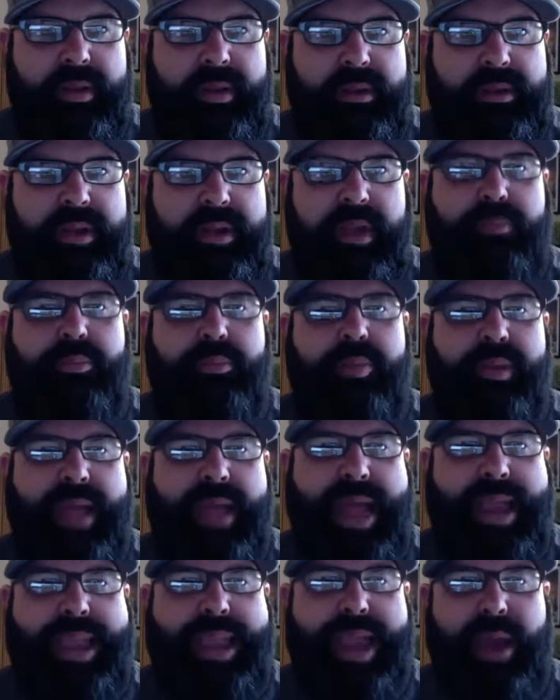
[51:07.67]
Did I
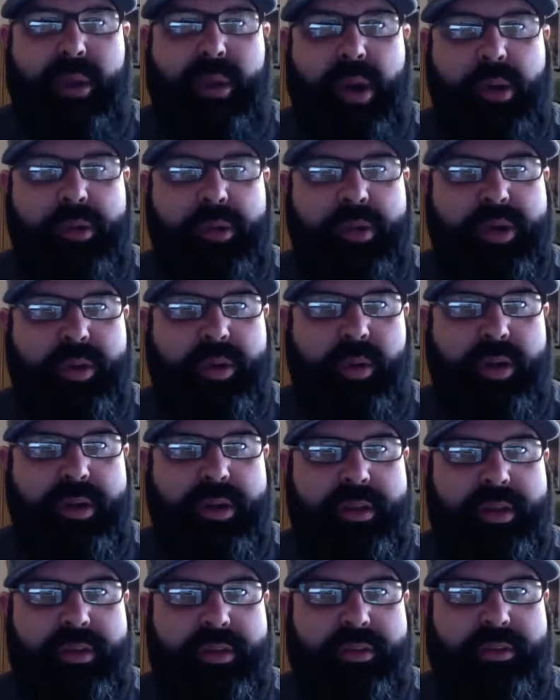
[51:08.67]
black out while we
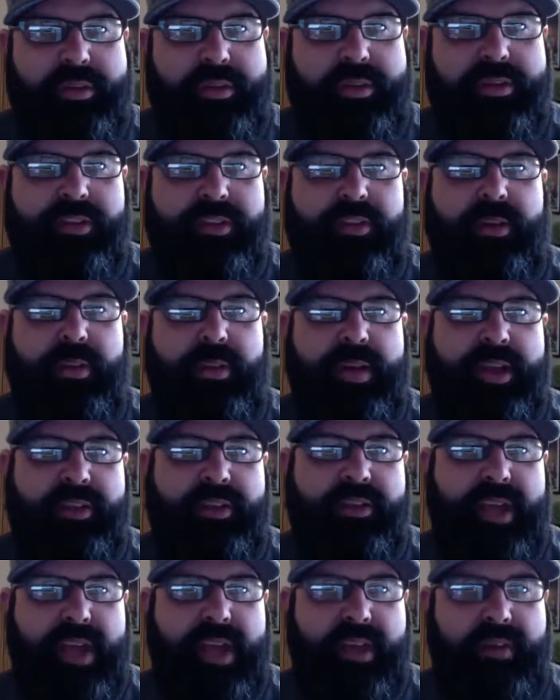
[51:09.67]
recorded this? Did someone
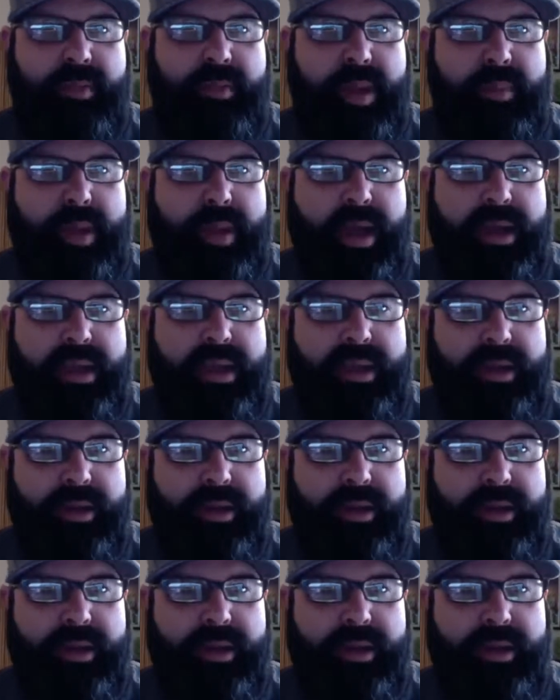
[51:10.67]
else take over my body?